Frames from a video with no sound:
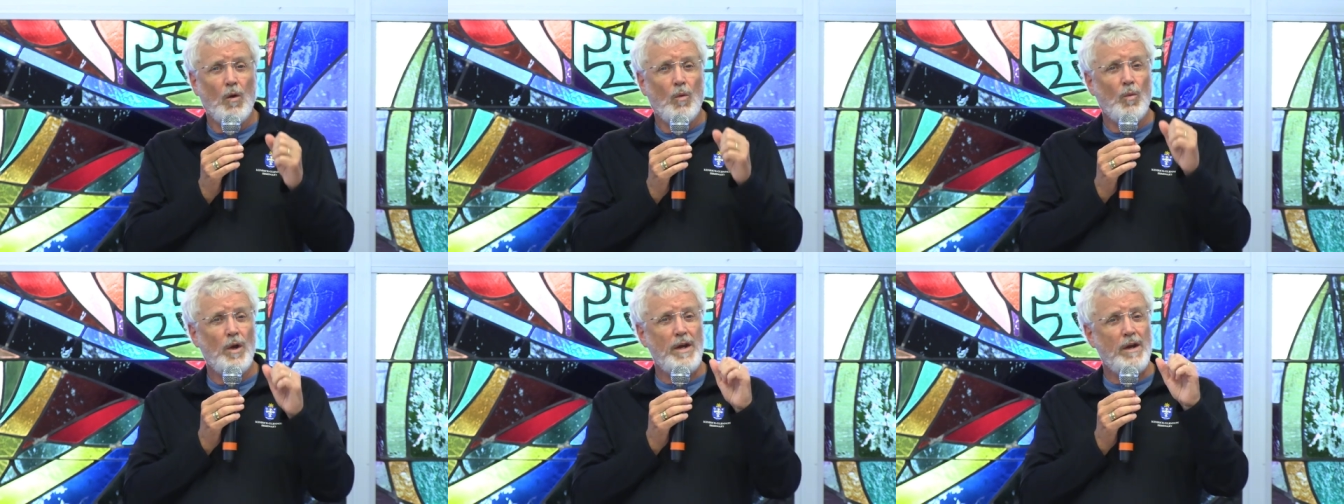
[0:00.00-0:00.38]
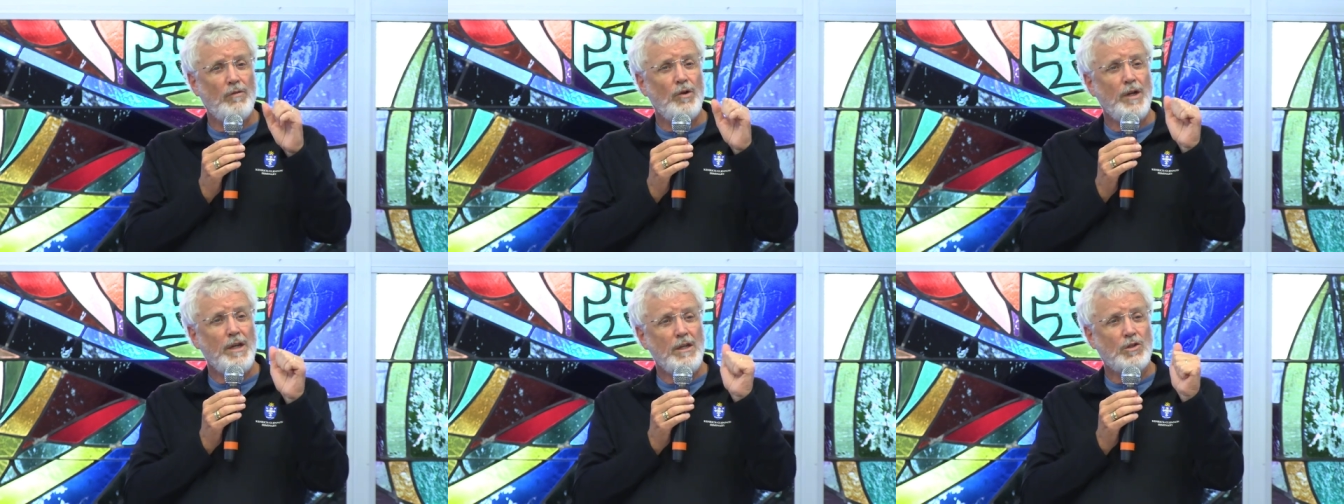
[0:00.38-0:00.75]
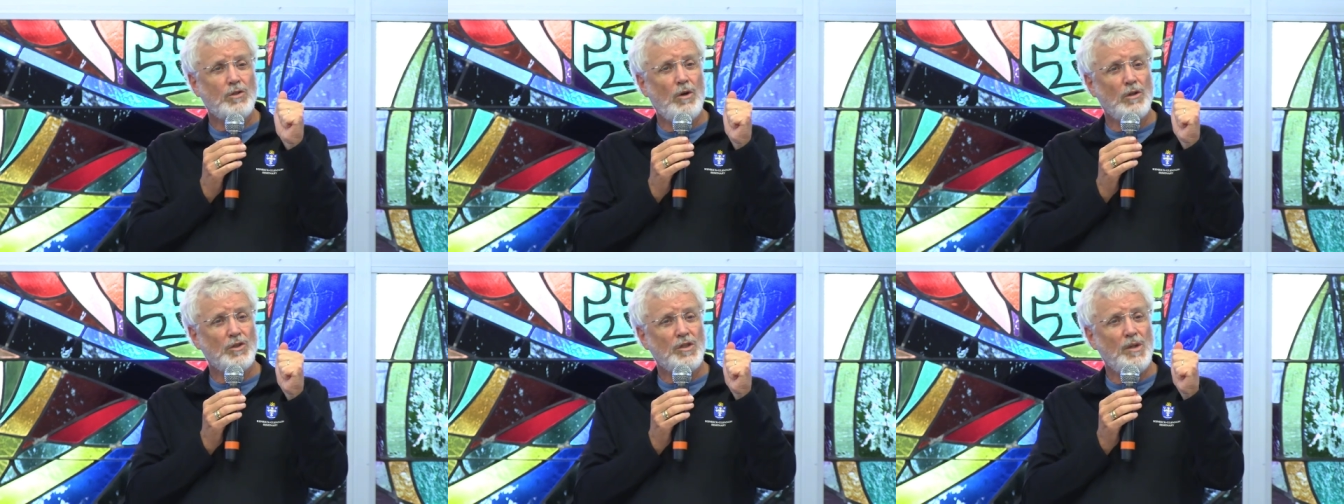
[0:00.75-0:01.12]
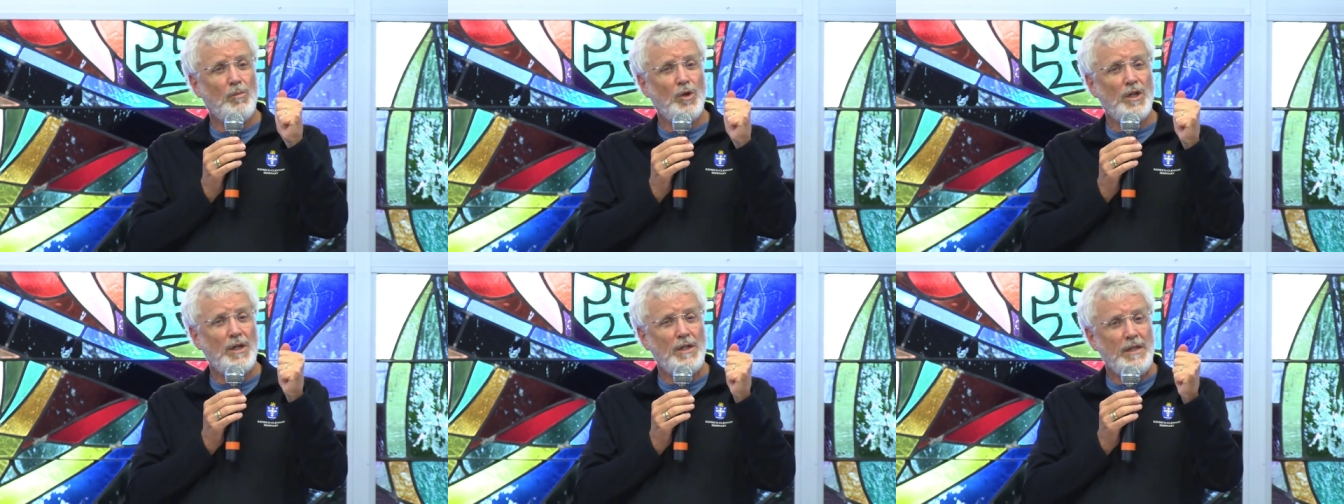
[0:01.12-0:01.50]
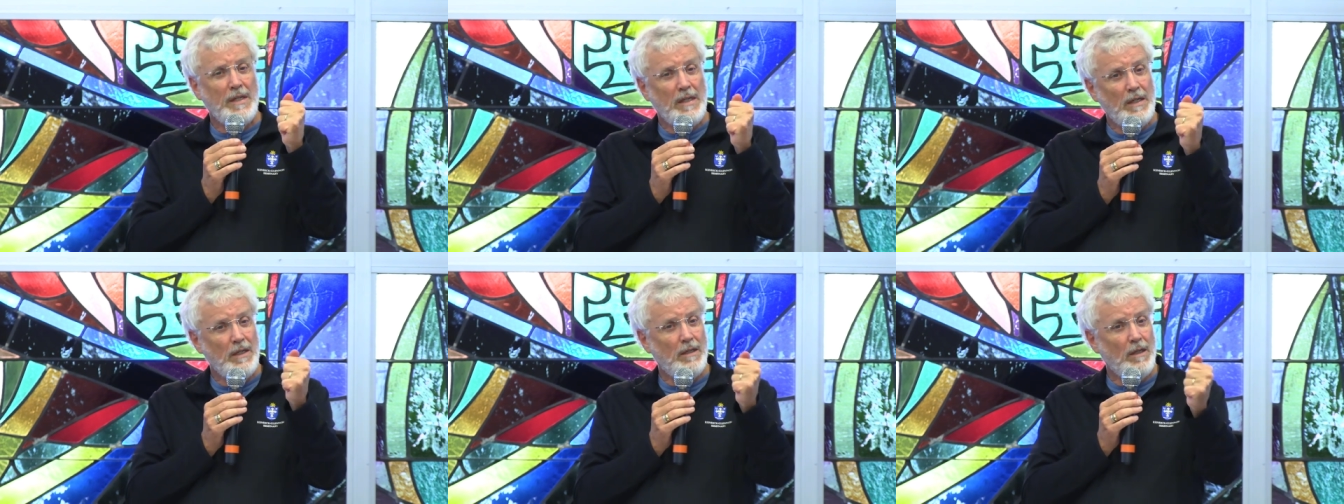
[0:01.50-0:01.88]
Whenever he saw someone in
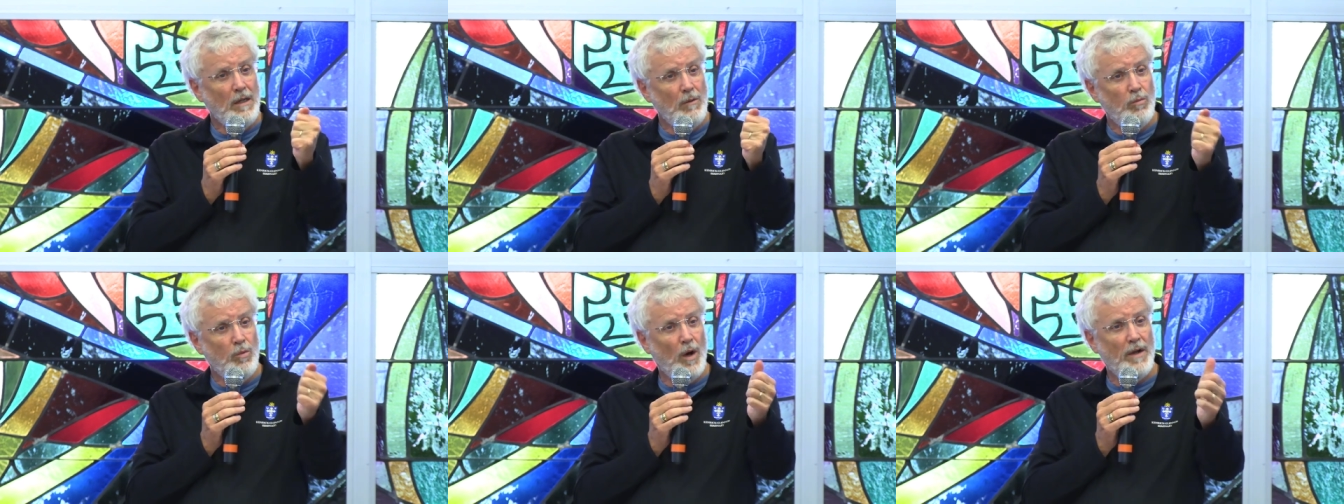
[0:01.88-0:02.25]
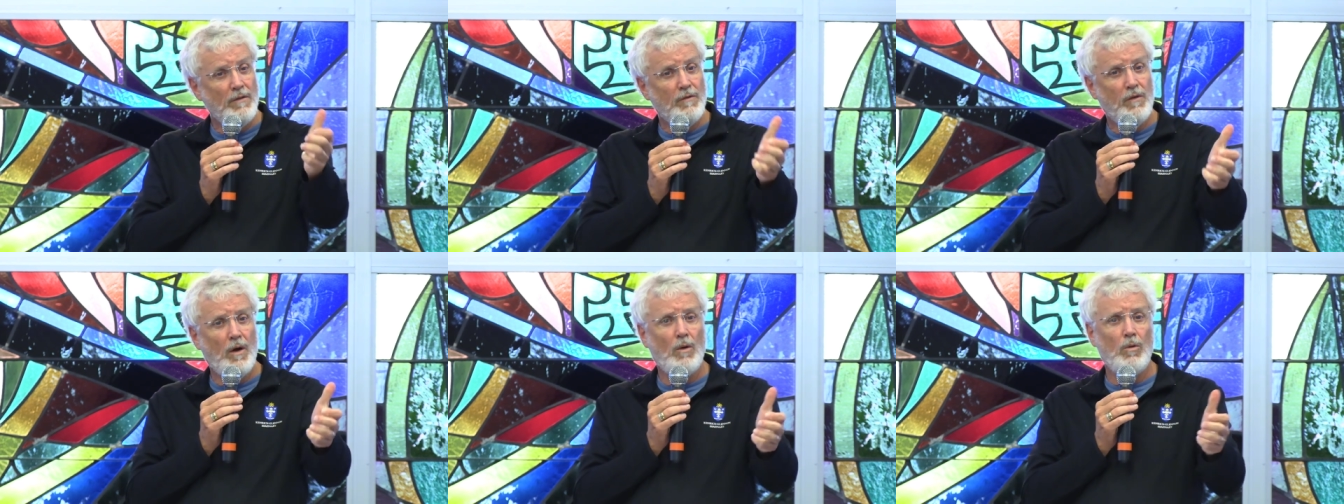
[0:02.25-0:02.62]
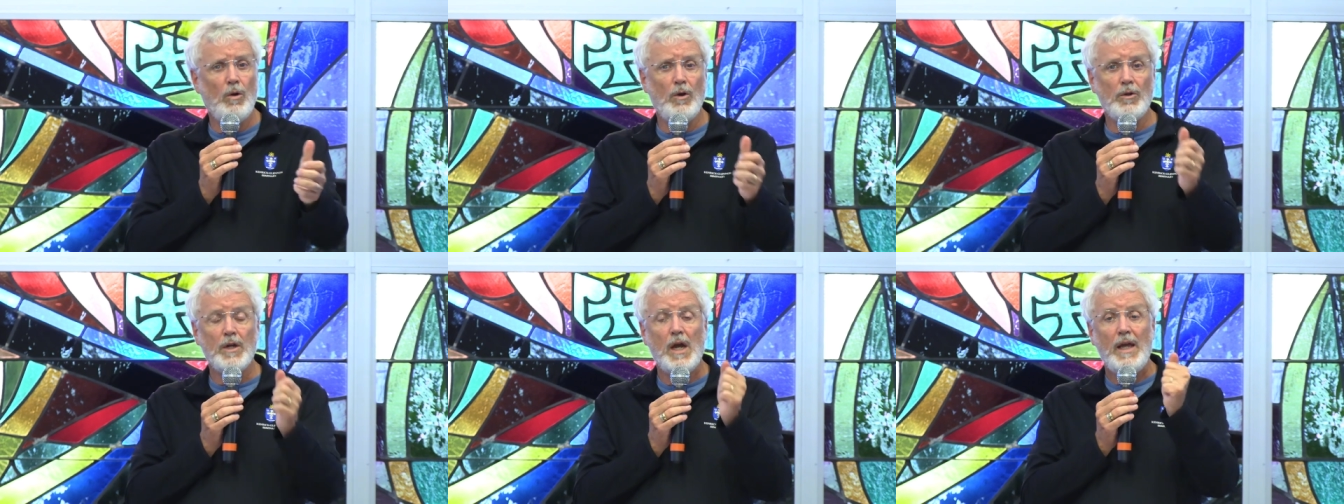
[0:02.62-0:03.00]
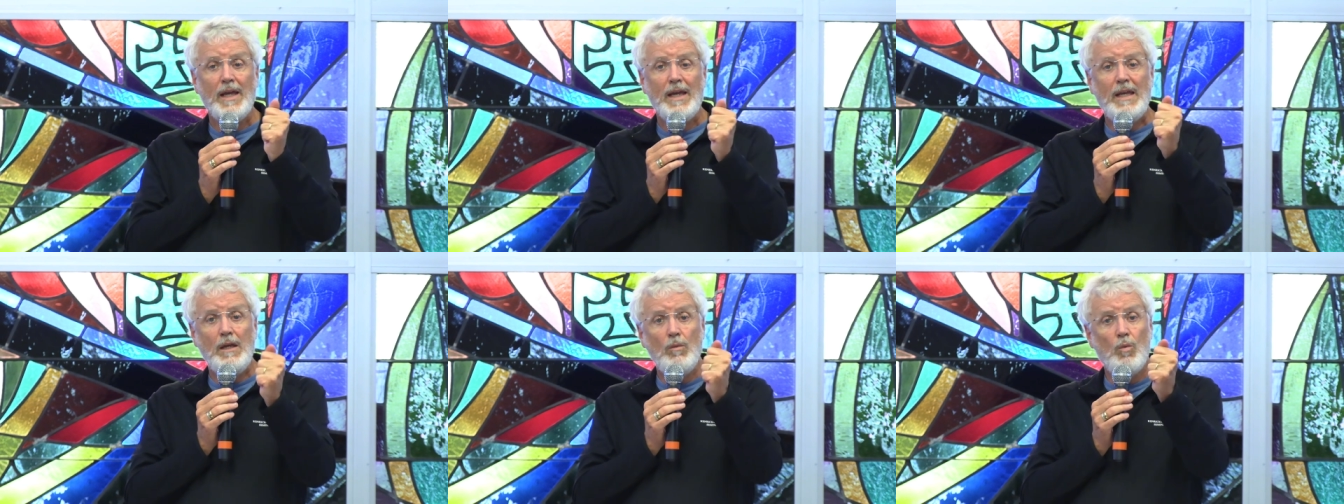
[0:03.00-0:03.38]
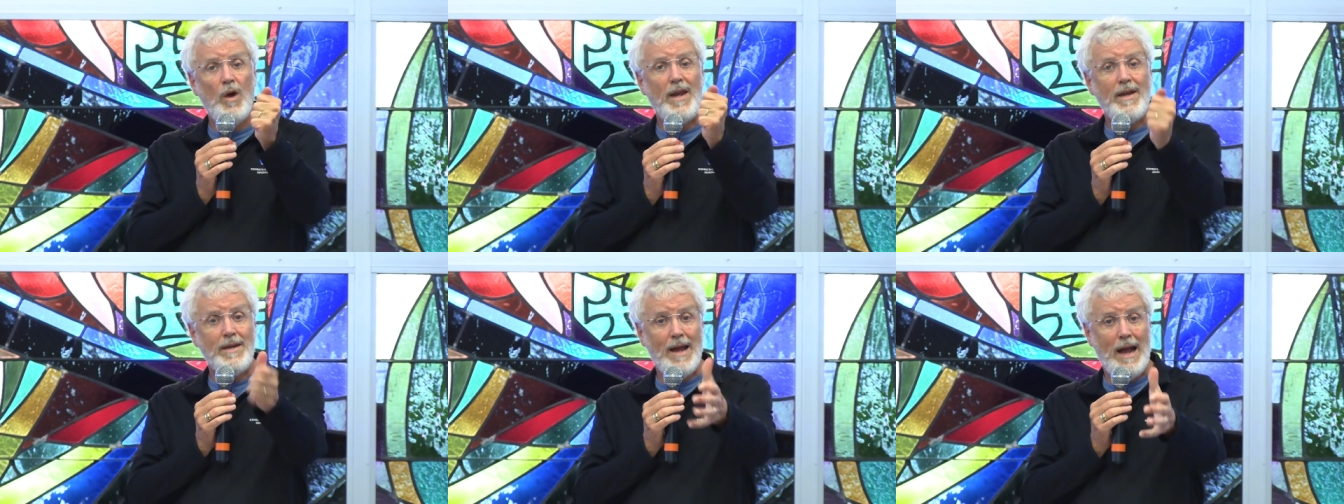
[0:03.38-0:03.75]
need, he went forward. He
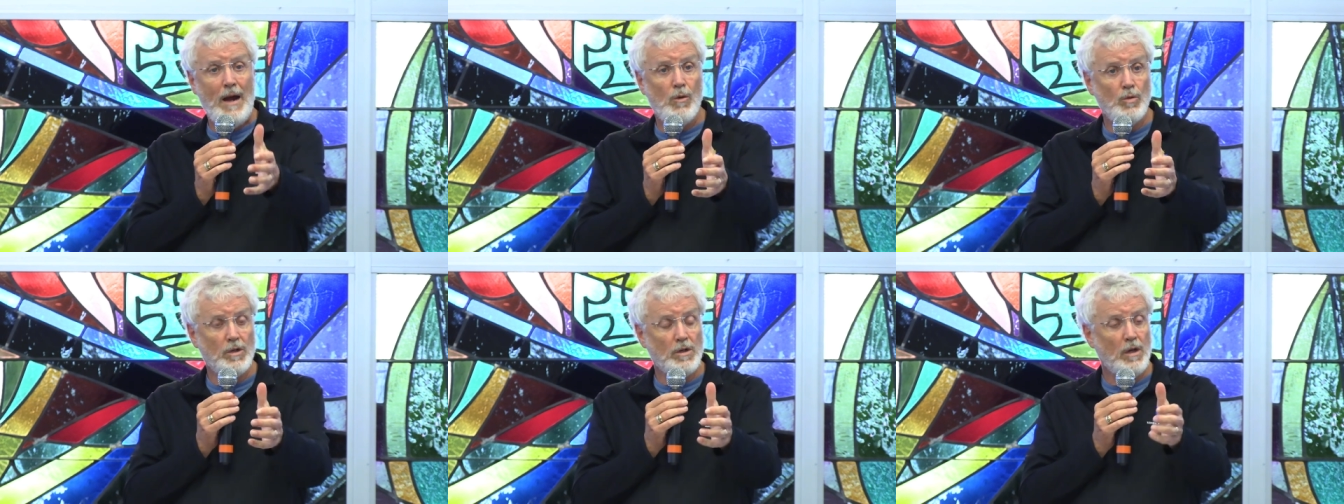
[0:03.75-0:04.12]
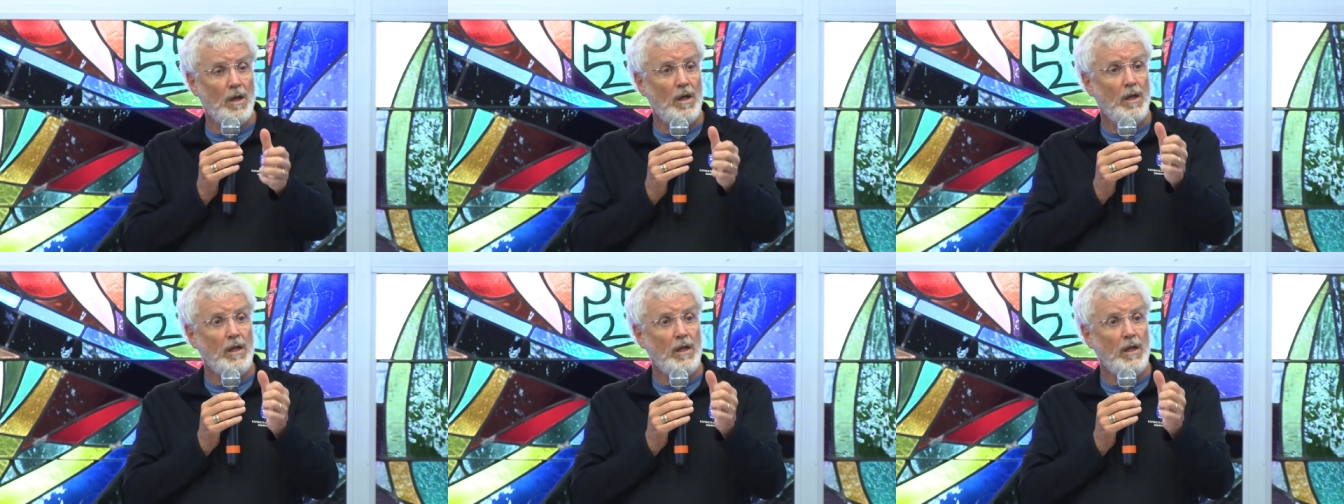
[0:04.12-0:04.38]
went out.